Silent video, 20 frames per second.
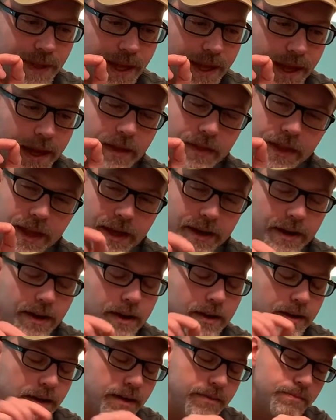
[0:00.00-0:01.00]
and then
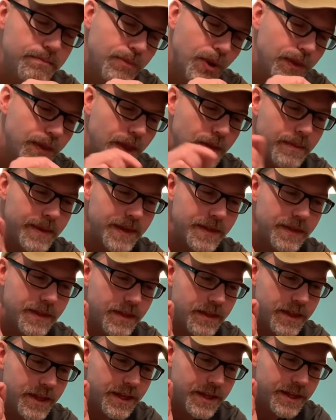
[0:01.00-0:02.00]
put them
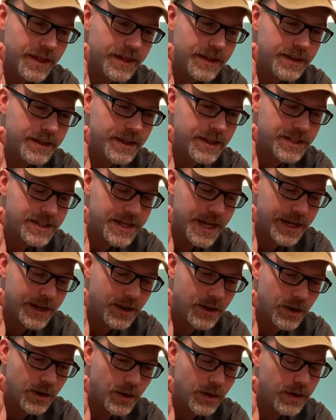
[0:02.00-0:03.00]
in the container
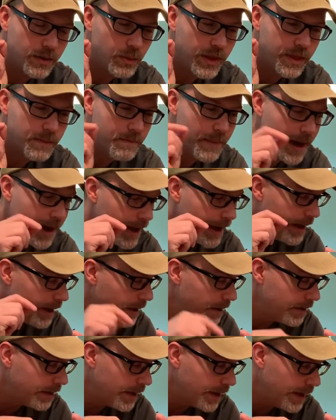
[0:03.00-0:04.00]
with my
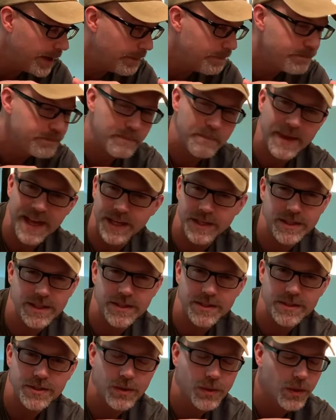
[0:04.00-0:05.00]

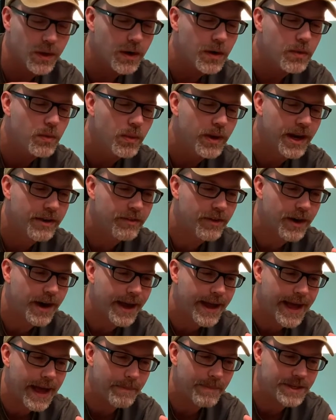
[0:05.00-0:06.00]
mantis or whatever I
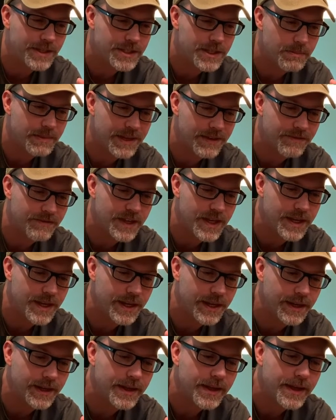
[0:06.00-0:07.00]
happen to be
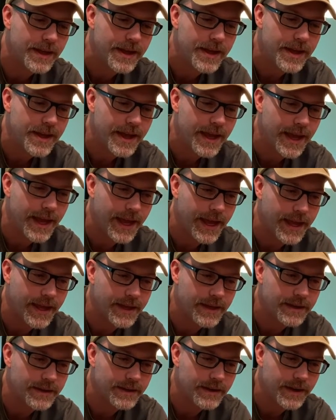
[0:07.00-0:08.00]
feeding,
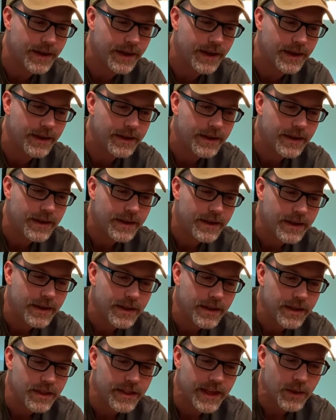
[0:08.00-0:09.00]
and
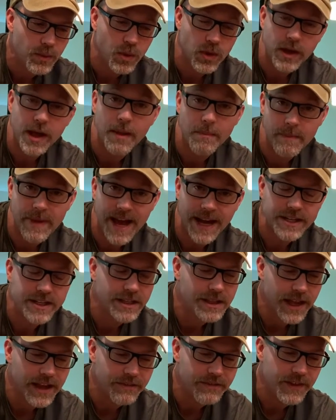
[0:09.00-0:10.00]
they will come back to
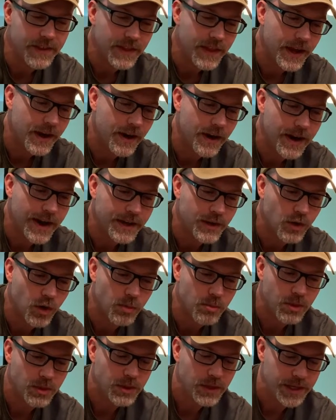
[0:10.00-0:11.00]
life in there. I
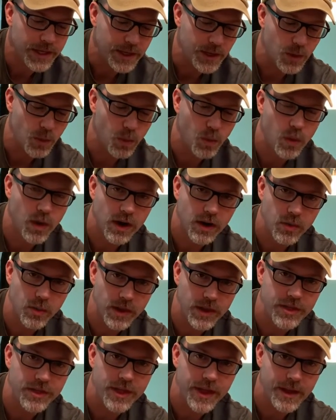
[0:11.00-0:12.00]
normally work
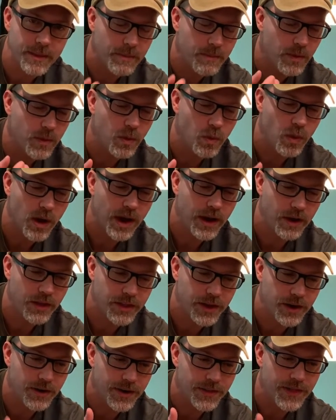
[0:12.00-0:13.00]
with them while
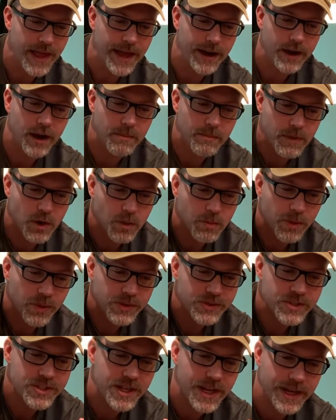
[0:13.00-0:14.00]
they're in that immobile
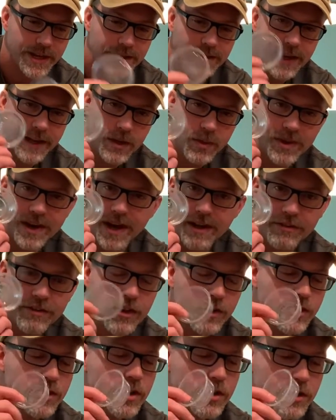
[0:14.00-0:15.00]
state, like when I
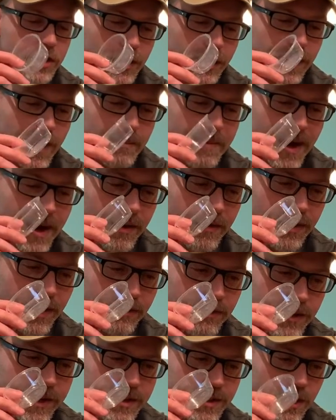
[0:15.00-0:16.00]
first took them out of the
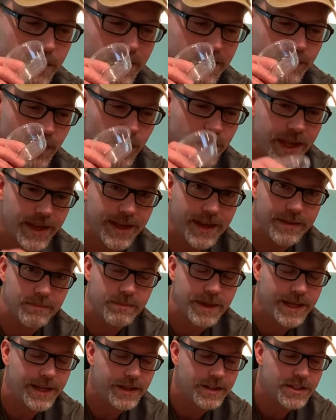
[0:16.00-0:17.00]
freezer before they
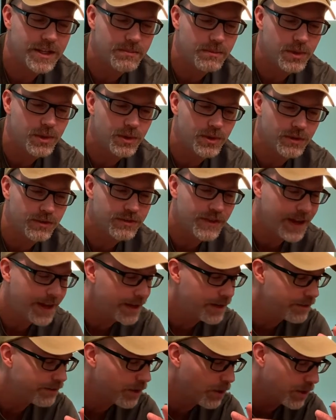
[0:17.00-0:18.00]
begin to move.
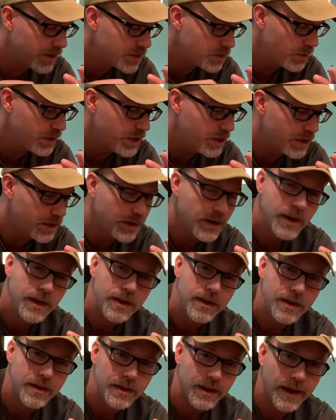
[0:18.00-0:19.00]
And of course, when you're
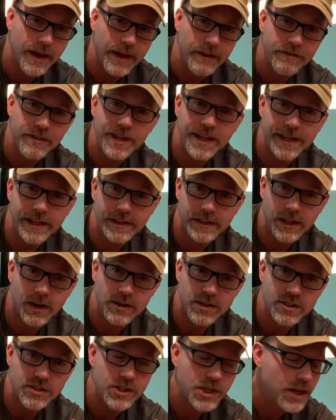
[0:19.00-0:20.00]
feeding
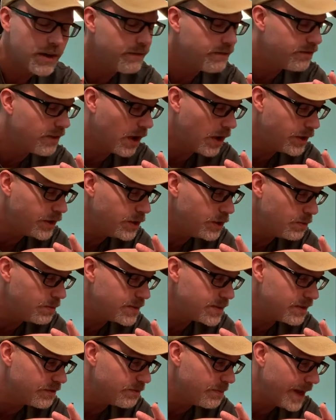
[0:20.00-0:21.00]
large
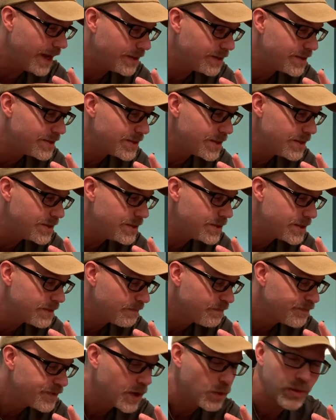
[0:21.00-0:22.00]
volumes of mantises
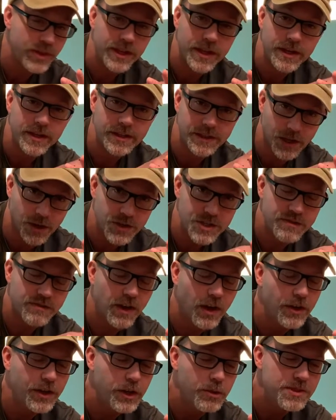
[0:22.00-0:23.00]
with large
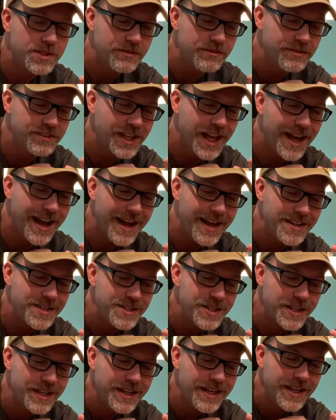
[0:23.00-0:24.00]
volumes of
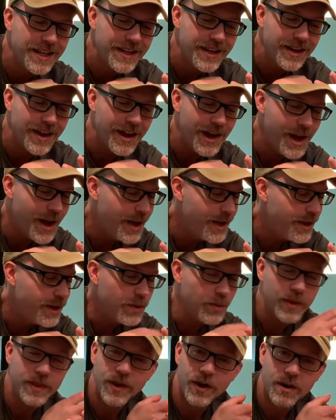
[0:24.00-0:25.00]
flies,
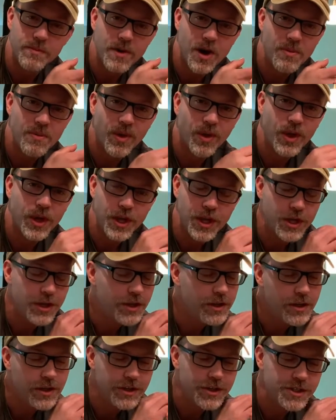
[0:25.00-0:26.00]
when they're immobile,
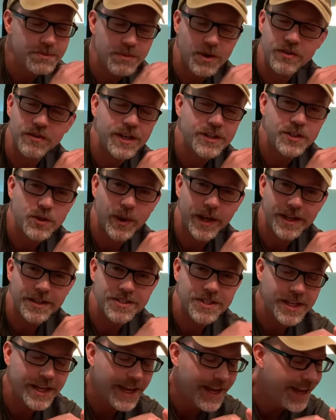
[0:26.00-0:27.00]
you're just moving as quick as
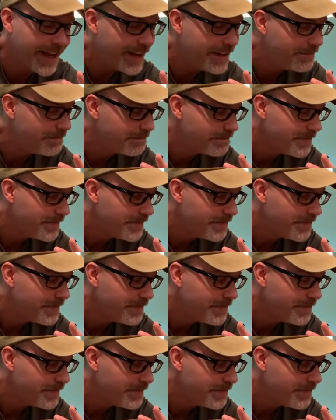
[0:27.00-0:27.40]
you can.